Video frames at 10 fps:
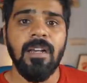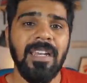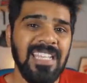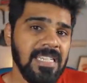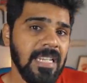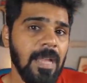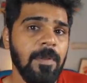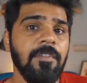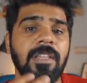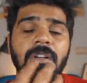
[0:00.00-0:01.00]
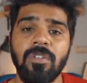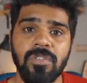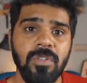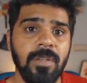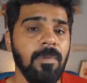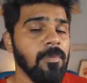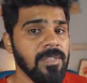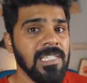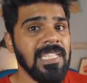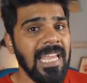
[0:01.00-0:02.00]
A decent camera with a good story
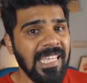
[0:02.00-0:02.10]
promises